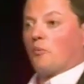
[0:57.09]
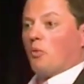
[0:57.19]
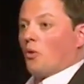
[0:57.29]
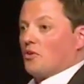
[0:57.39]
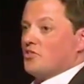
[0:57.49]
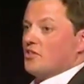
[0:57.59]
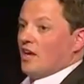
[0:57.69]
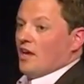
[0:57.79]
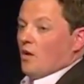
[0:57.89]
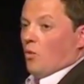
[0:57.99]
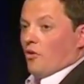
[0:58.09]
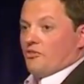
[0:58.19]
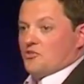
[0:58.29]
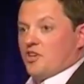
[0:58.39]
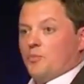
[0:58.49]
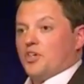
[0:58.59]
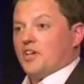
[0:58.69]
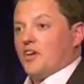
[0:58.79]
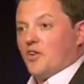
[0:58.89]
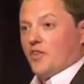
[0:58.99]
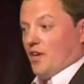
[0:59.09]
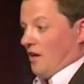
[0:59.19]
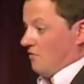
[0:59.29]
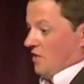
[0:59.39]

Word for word: reports, or if you're someone in here that